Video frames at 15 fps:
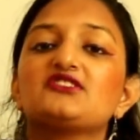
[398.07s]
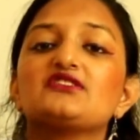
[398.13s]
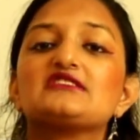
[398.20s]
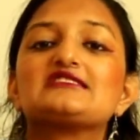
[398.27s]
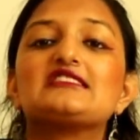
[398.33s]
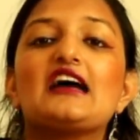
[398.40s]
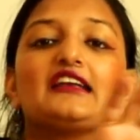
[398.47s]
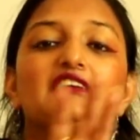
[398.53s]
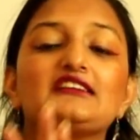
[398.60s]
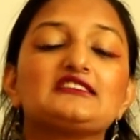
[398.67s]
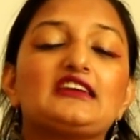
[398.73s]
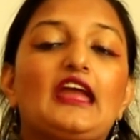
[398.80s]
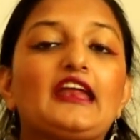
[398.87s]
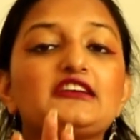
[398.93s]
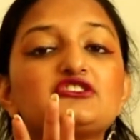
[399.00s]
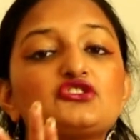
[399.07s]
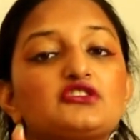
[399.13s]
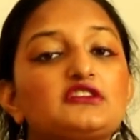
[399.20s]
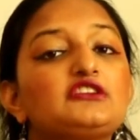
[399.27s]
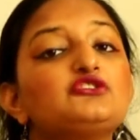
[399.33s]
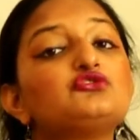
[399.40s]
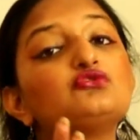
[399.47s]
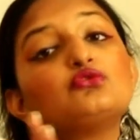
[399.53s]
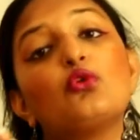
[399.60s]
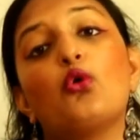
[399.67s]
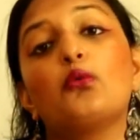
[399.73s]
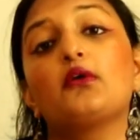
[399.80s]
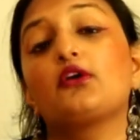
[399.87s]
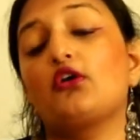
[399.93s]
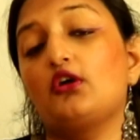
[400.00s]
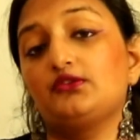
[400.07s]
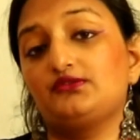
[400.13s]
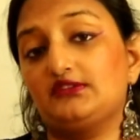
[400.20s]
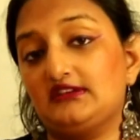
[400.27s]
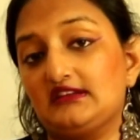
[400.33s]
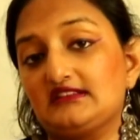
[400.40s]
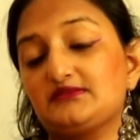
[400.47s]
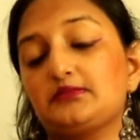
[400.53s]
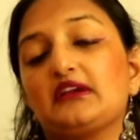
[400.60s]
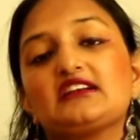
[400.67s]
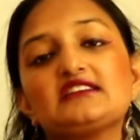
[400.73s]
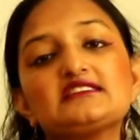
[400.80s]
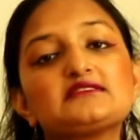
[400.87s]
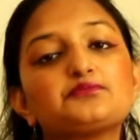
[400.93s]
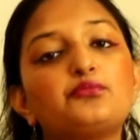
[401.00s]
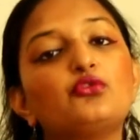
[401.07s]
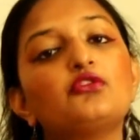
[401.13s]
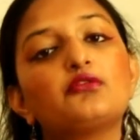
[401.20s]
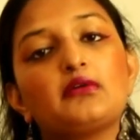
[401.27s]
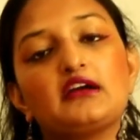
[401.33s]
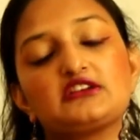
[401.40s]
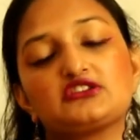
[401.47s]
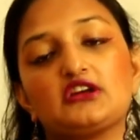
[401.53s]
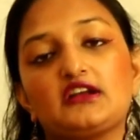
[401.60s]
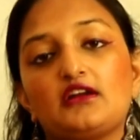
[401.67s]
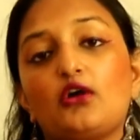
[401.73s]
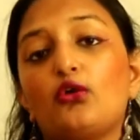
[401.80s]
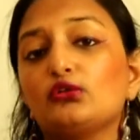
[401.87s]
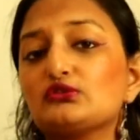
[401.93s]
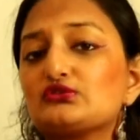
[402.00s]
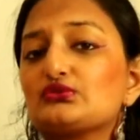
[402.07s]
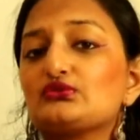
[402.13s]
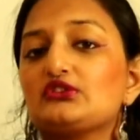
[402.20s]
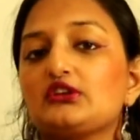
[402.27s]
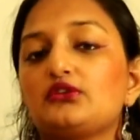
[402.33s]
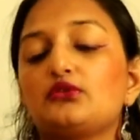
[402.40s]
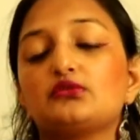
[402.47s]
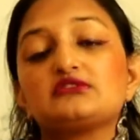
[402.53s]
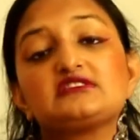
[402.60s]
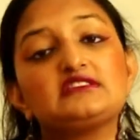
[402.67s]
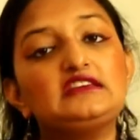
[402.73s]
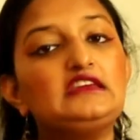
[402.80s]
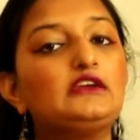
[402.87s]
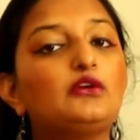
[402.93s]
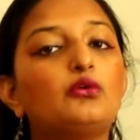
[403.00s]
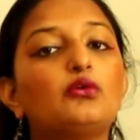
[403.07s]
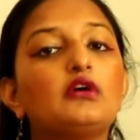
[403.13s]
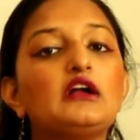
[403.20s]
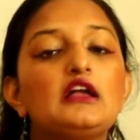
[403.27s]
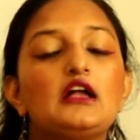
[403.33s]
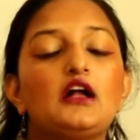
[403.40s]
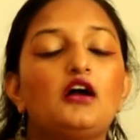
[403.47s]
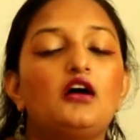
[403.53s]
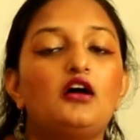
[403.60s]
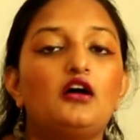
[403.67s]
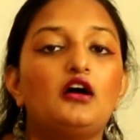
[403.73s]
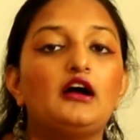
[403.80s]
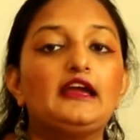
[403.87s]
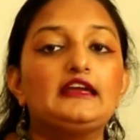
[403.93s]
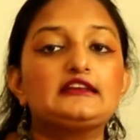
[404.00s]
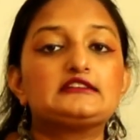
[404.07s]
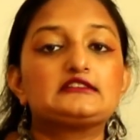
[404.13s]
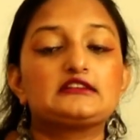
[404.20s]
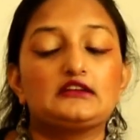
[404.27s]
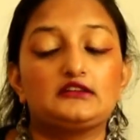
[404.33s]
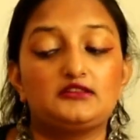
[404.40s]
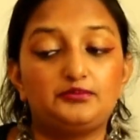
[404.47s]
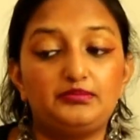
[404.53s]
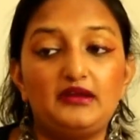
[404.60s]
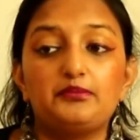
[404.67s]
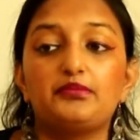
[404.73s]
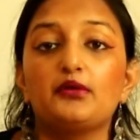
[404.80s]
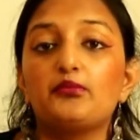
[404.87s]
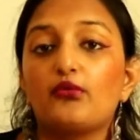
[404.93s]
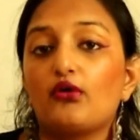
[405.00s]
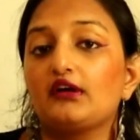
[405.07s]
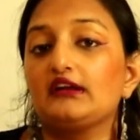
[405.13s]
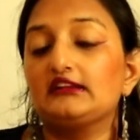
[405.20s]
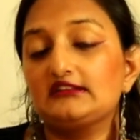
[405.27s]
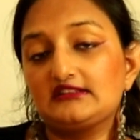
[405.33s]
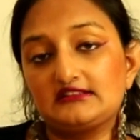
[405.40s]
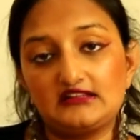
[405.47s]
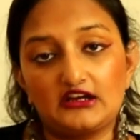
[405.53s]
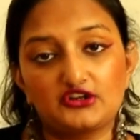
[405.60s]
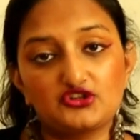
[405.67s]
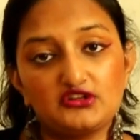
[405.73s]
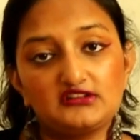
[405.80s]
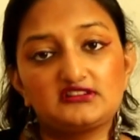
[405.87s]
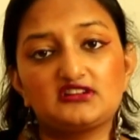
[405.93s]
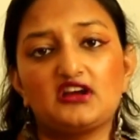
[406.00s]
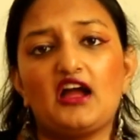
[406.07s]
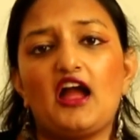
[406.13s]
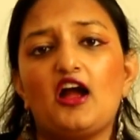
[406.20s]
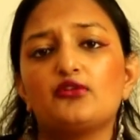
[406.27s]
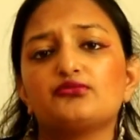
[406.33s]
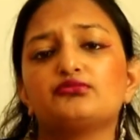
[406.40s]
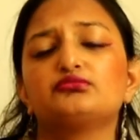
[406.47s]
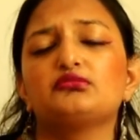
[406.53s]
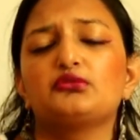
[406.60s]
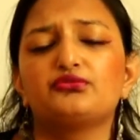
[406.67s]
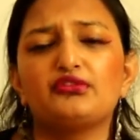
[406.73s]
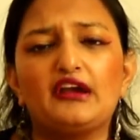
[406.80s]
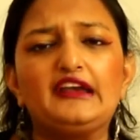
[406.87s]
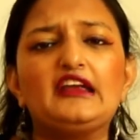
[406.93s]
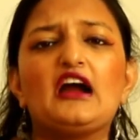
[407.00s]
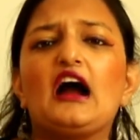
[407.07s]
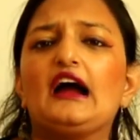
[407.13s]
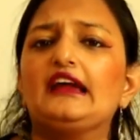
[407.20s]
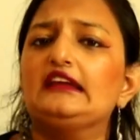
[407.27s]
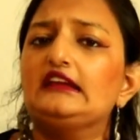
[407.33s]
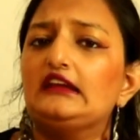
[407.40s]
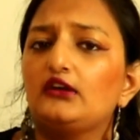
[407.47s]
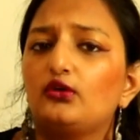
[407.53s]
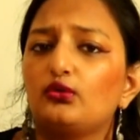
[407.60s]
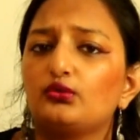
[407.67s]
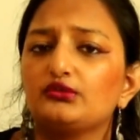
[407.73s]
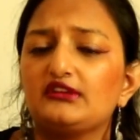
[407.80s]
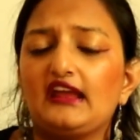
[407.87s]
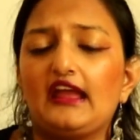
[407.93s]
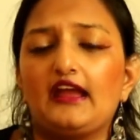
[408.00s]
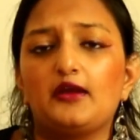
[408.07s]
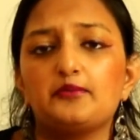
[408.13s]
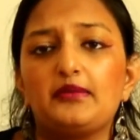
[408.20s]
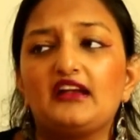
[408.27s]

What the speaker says: Negative is that it can turn into overconfidence, because Purvashada also denotes ego. The people born in this nakshatra have very high ego.